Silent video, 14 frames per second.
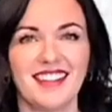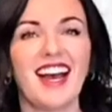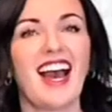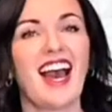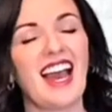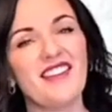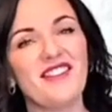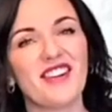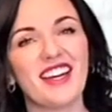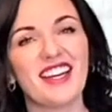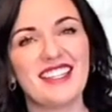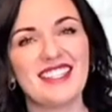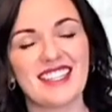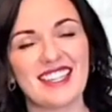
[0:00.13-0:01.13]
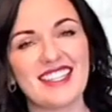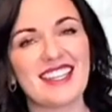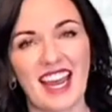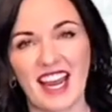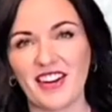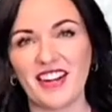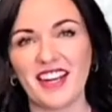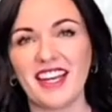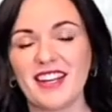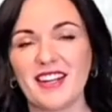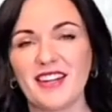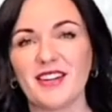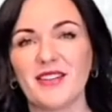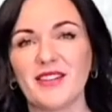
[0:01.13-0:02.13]
Hi, friends. It's Carrie
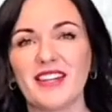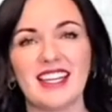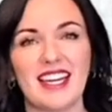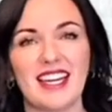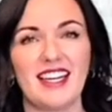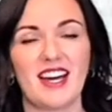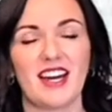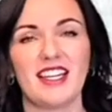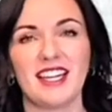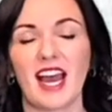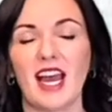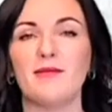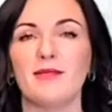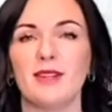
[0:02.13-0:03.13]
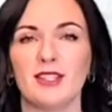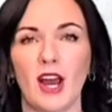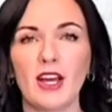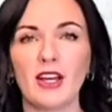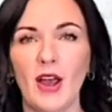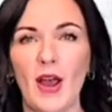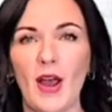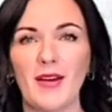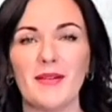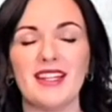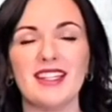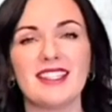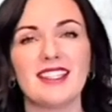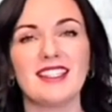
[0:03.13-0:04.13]
here with eatingonadime.com. And
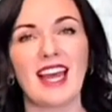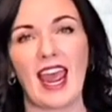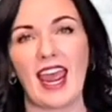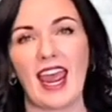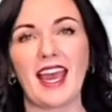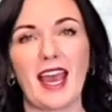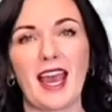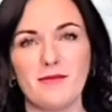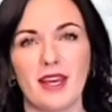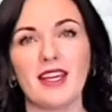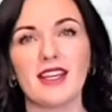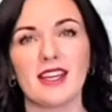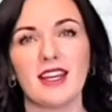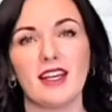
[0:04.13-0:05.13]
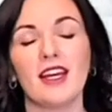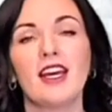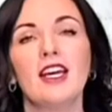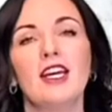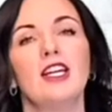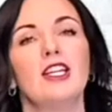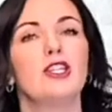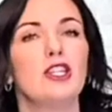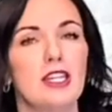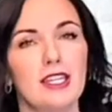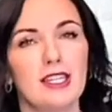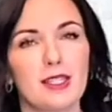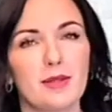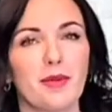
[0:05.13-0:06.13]
today I'm making
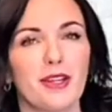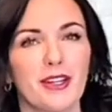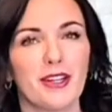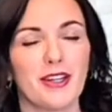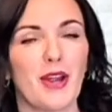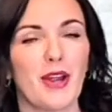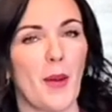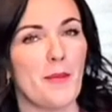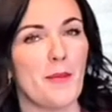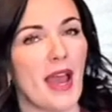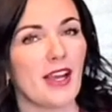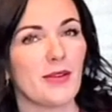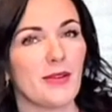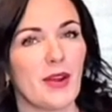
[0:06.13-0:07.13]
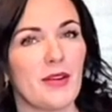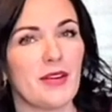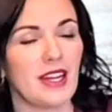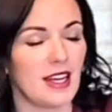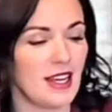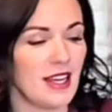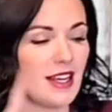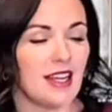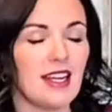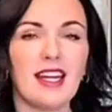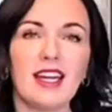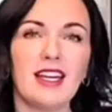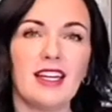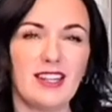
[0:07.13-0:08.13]
cheeseburger macaroni
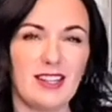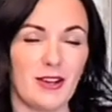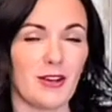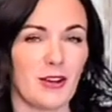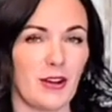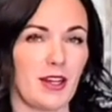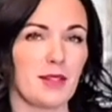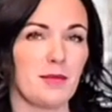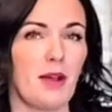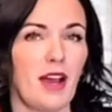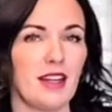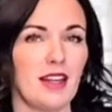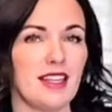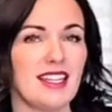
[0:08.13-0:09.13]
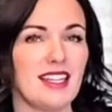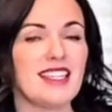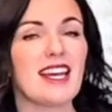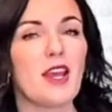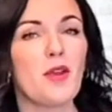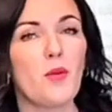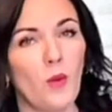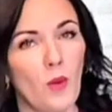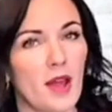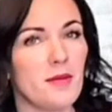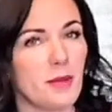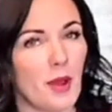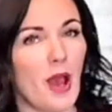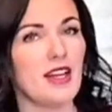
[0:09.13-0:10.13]
in your crock pot. It's a one
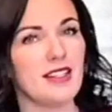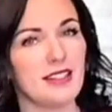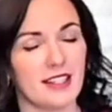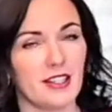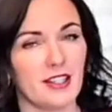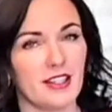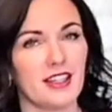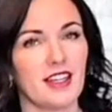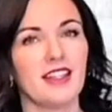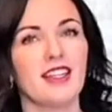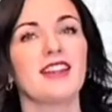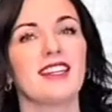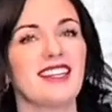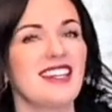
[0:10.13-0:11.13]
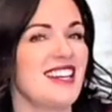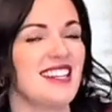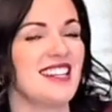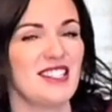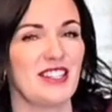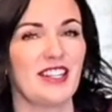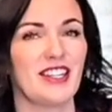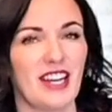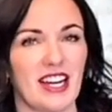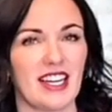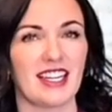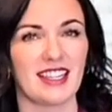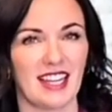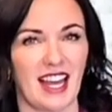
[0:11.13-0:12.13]
pot dinner that the kids are gonna
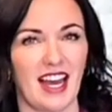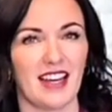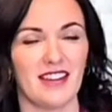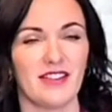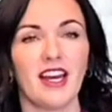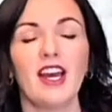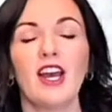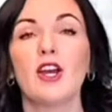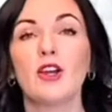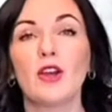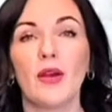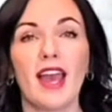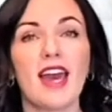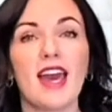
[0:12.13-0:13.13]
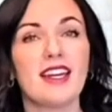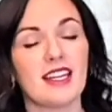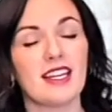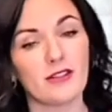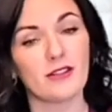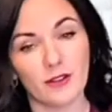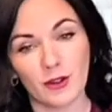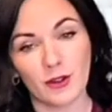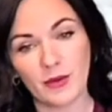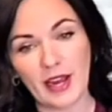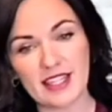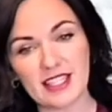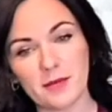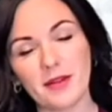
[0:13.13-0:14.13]
love. Go ahead and get the full
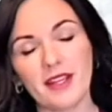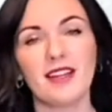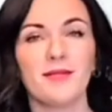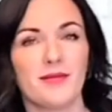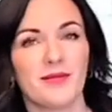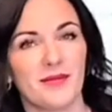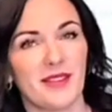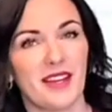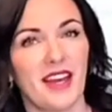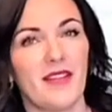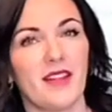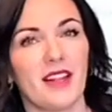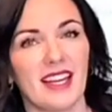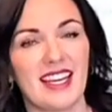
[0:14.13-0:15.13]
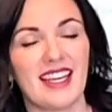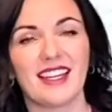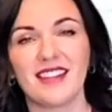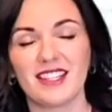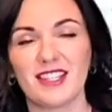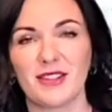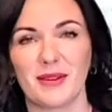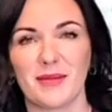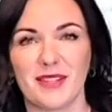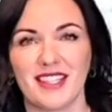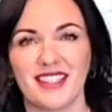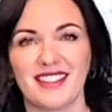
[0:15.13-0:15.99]
recipe in the link in the description.